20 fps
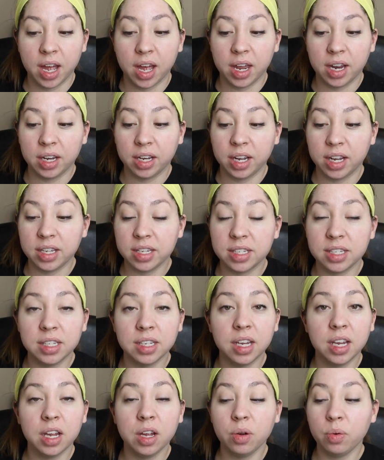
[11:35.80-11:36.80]
and let's
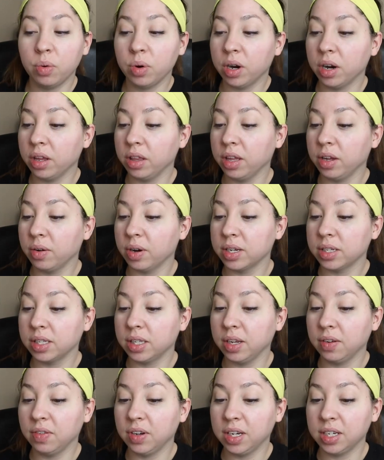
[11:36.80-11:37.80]
see where the rest
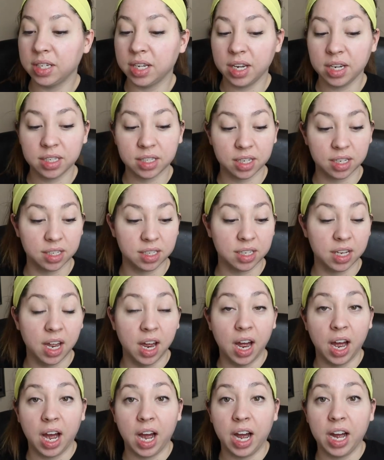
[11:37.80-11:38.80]
of the evening takes us.
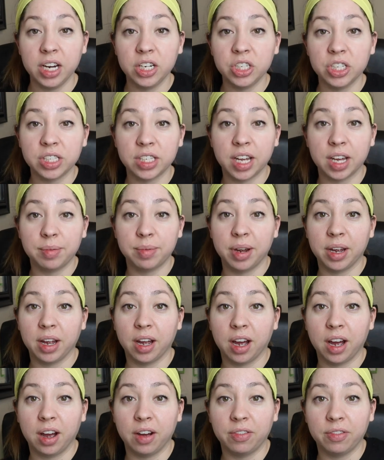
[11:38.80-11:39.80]
I just had my
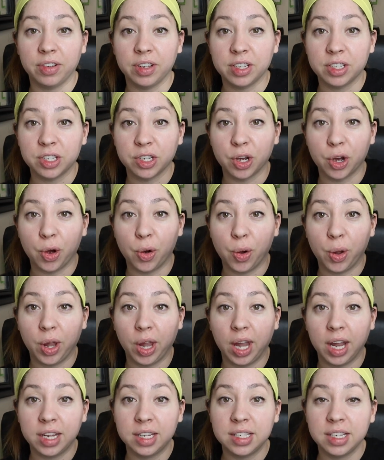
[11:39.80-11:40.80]
coffee, so
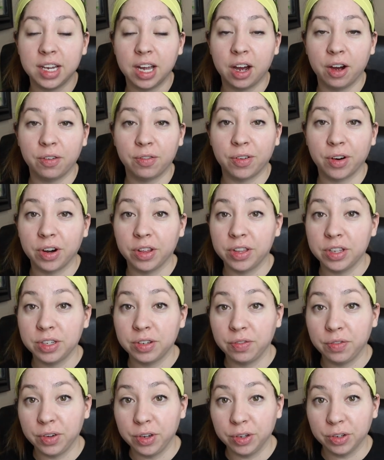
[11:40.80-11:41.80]
let's see how far
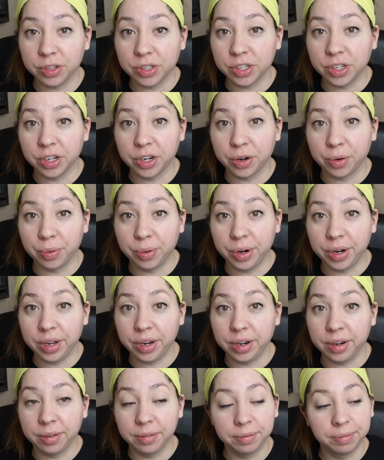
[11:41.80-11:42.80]
this feel's gonna
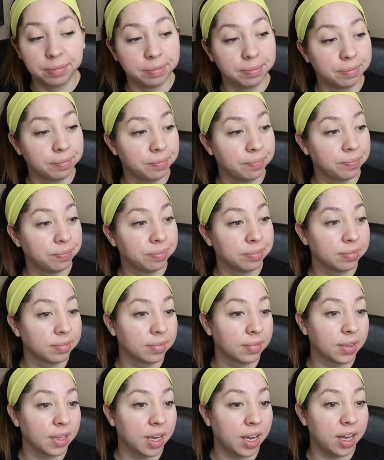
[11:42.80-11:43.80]
run.
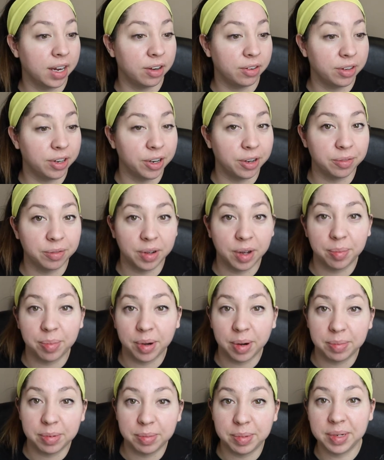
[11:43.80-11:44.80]
I don't know. I'll
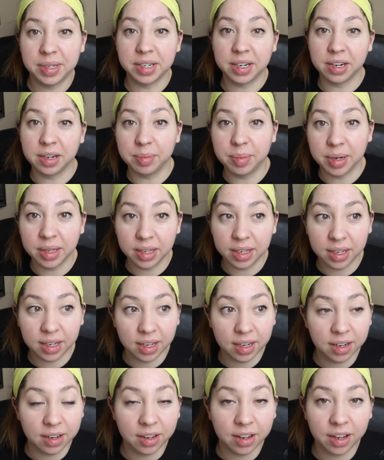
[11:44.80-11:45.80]
probably be tired by like
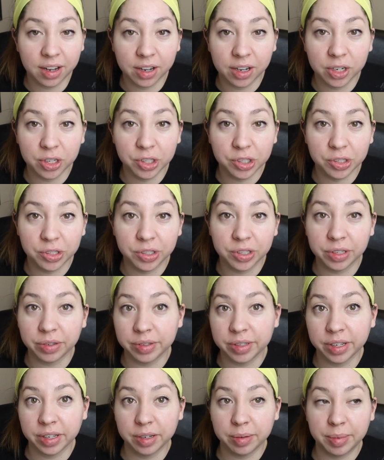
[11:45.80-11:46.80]
8 o'clock. Shh,
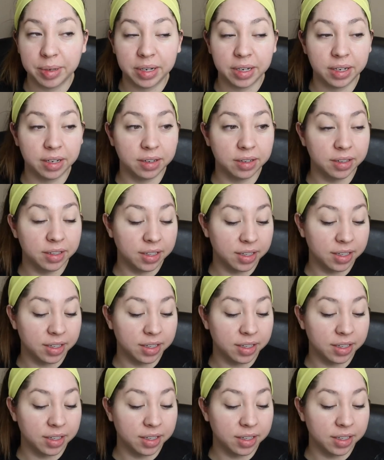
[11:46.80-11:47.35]
don't tell buddy.